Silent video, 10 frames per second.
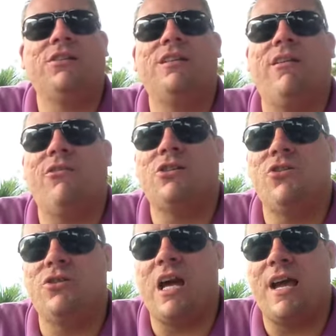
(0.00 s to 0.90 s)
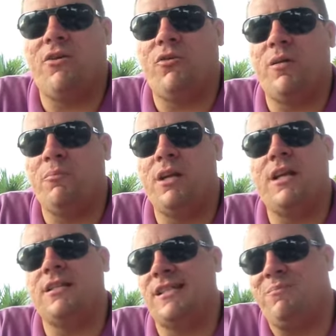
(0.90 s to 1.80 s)
Give it to a title company.
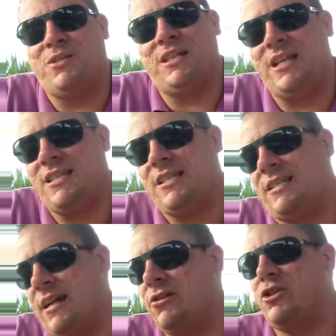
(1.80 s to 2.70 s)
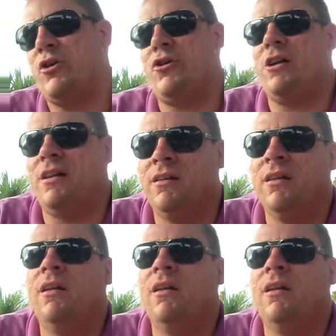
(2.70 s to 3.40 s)
In some states it's an attorney.